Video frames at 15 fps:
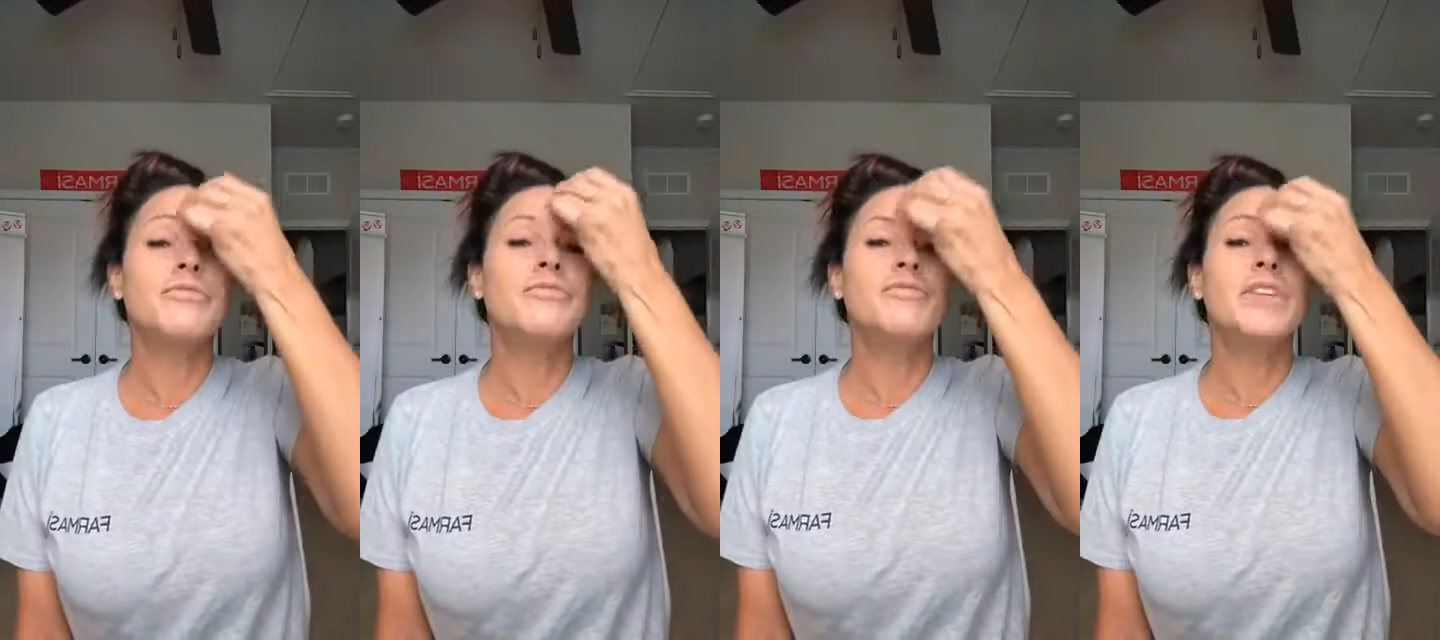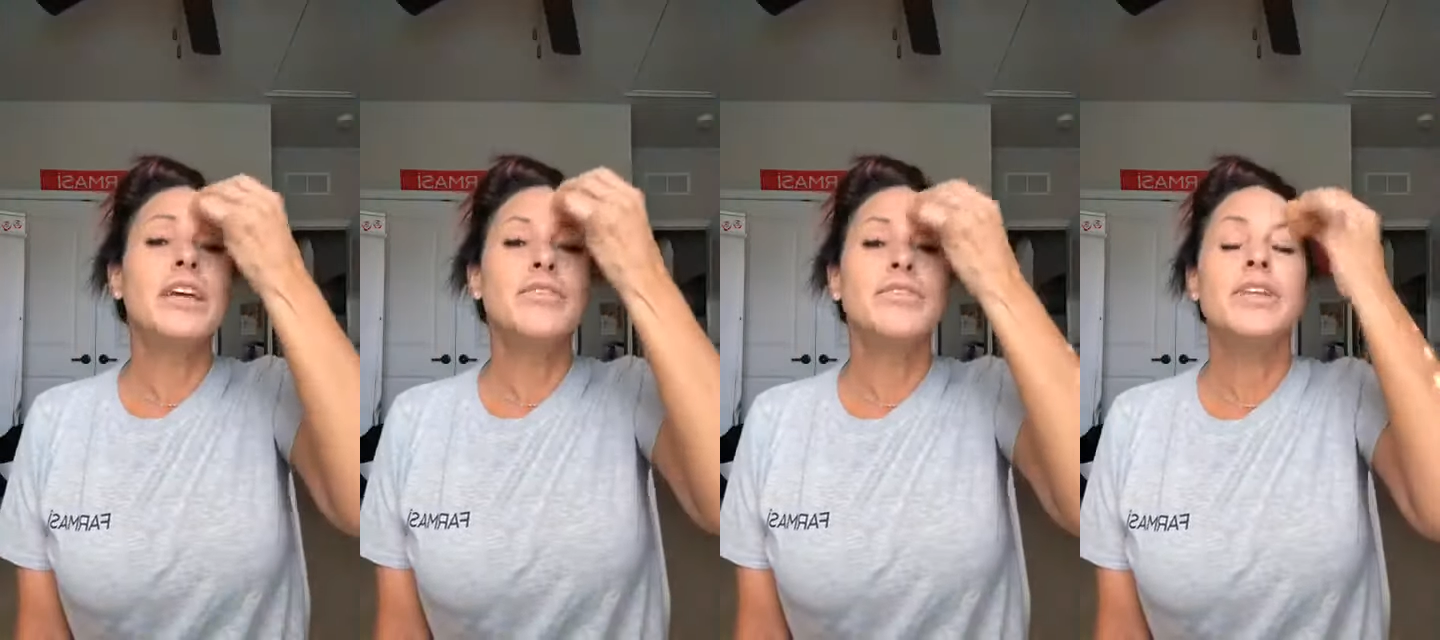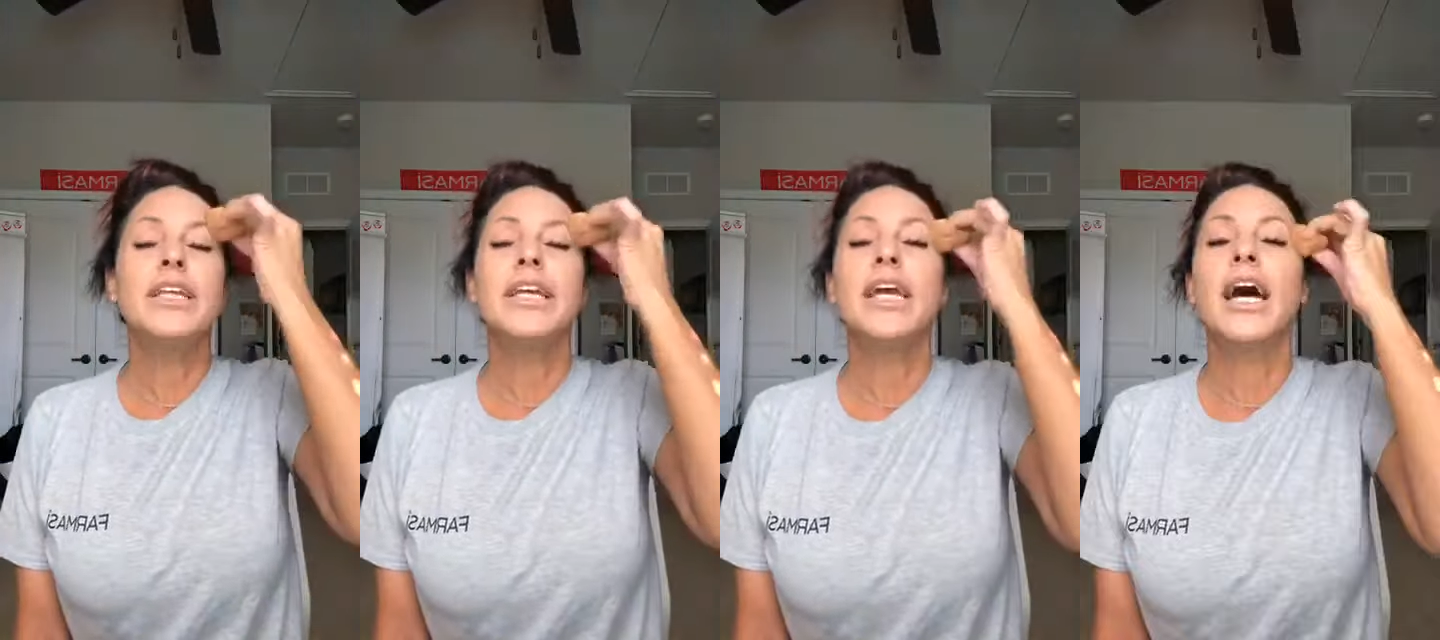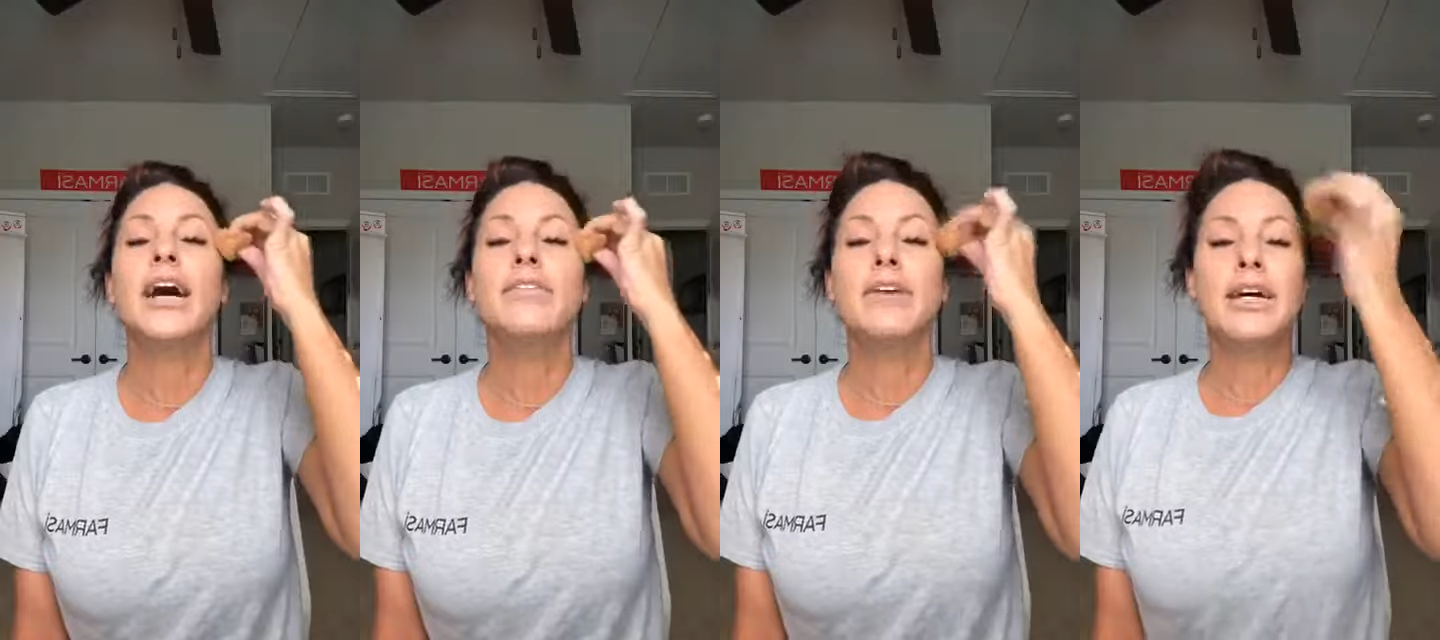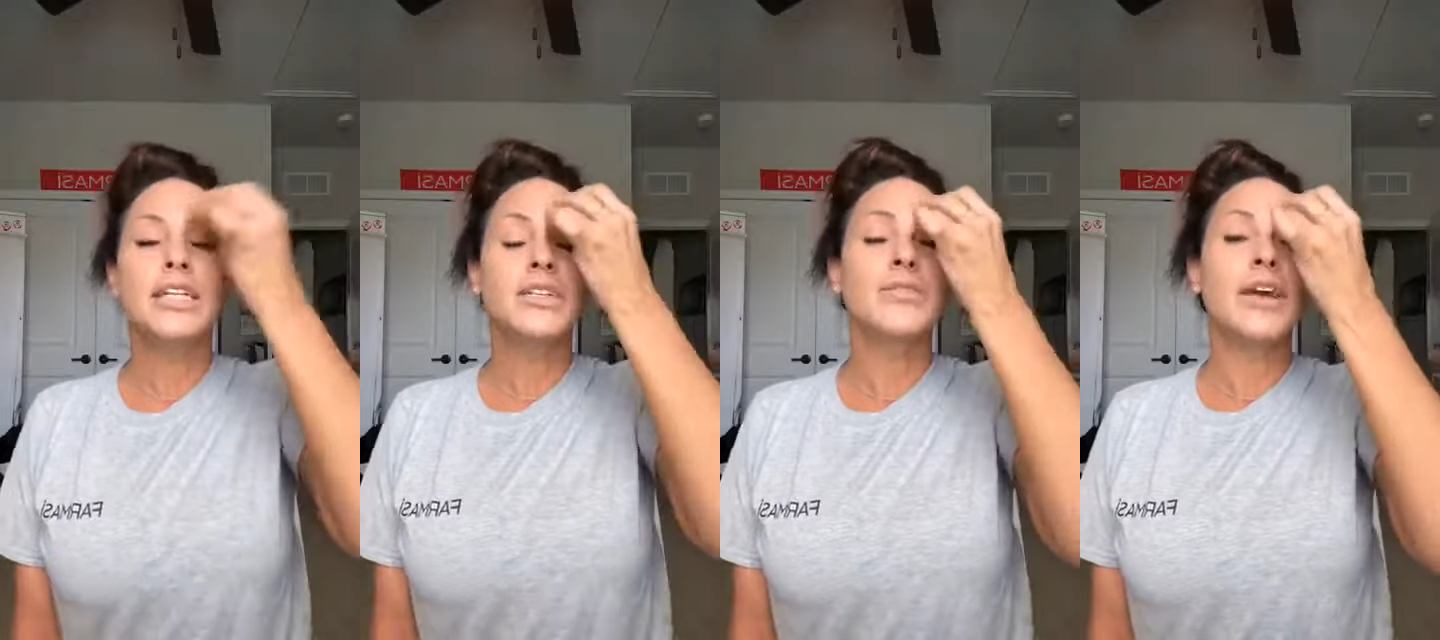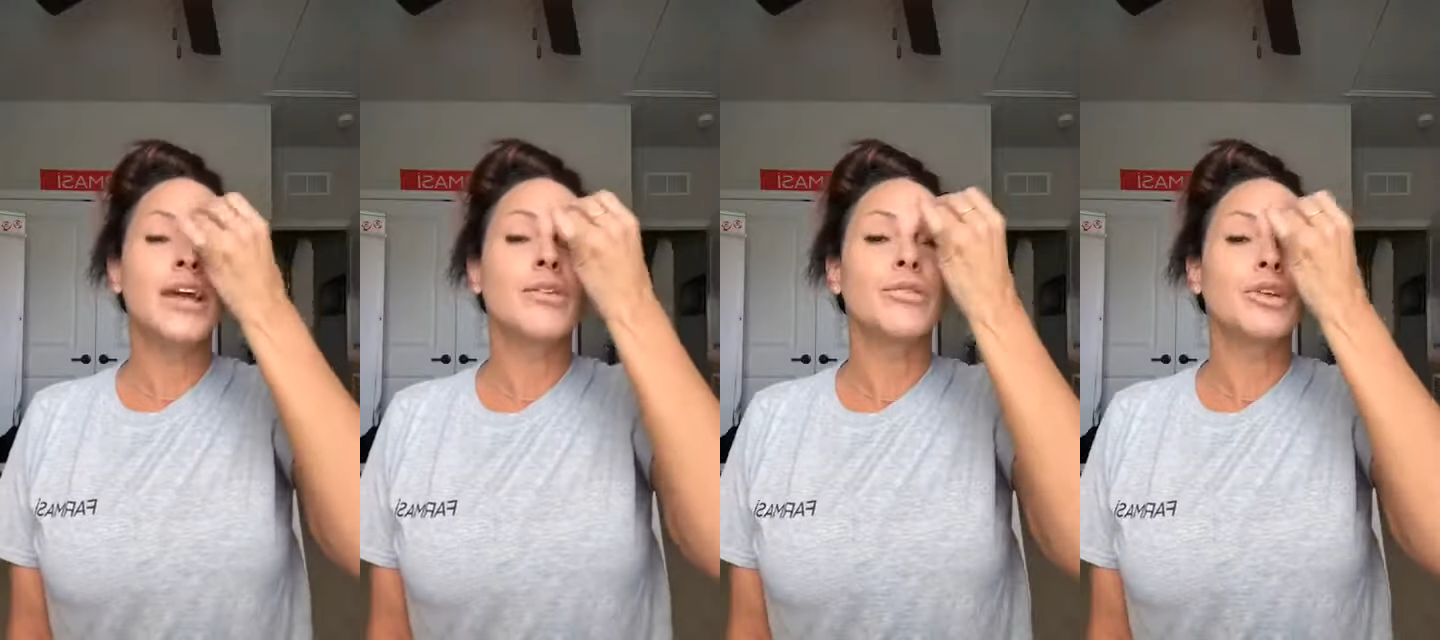50 of us
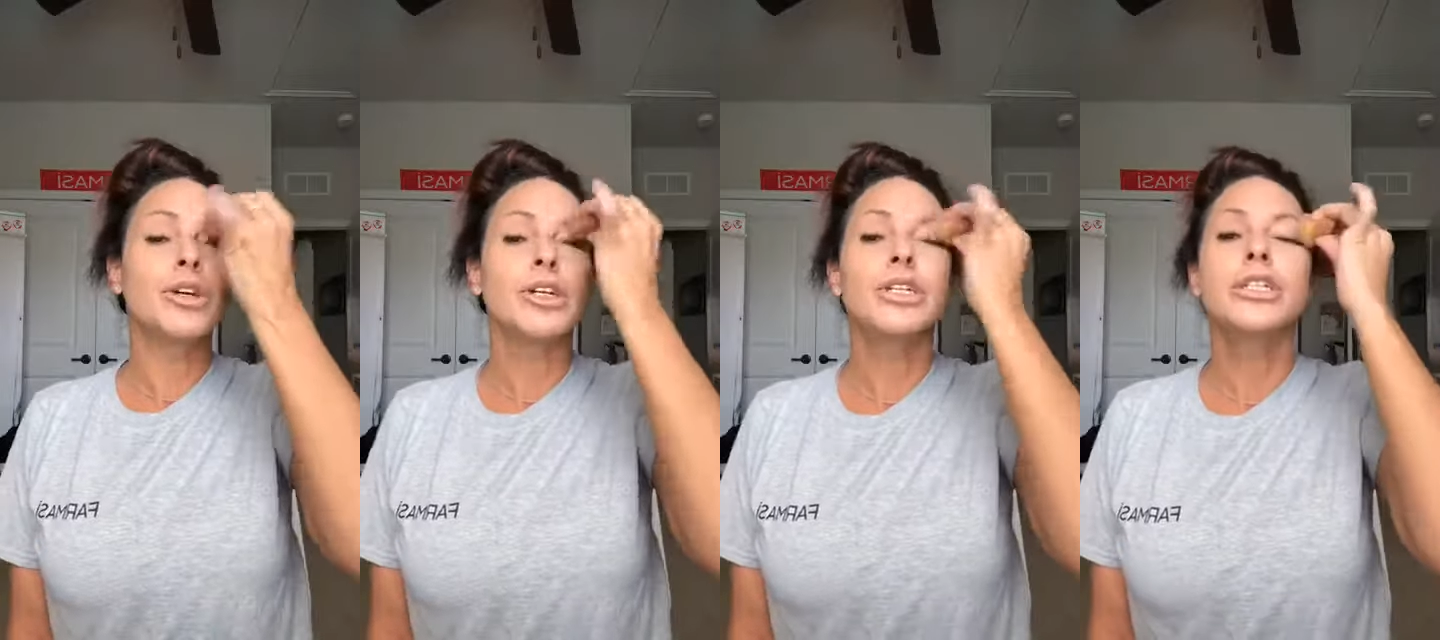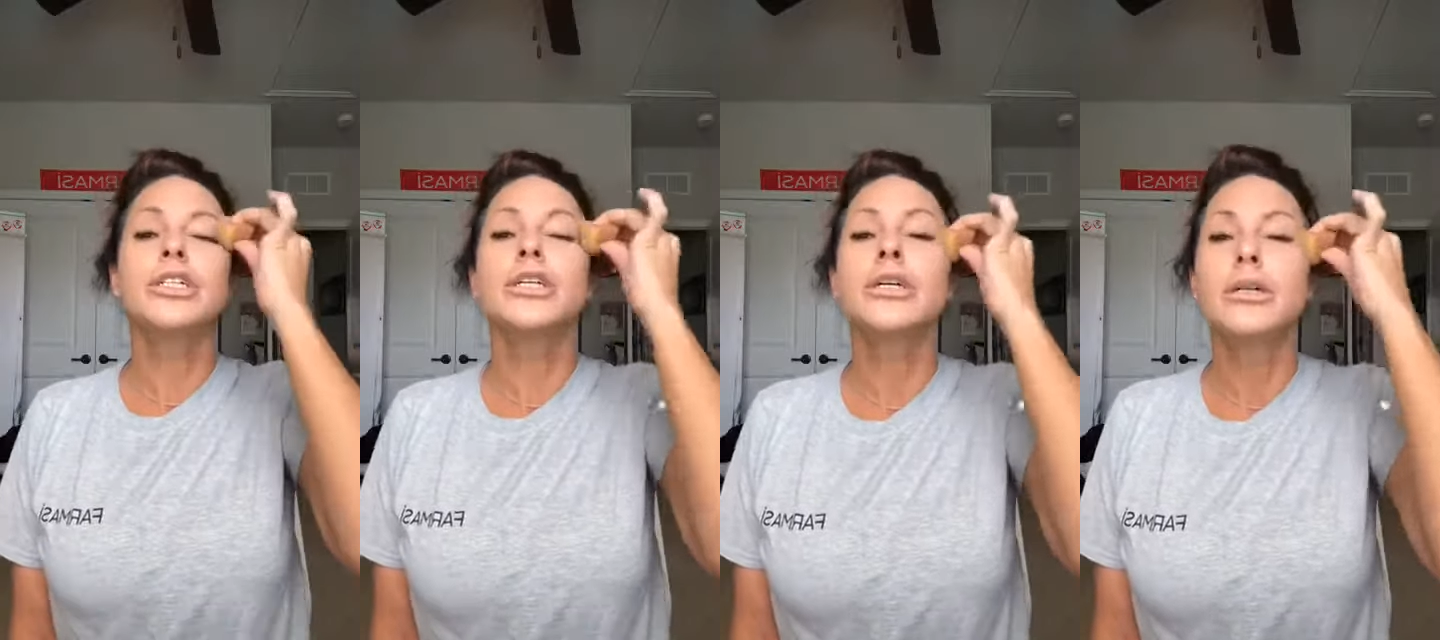founders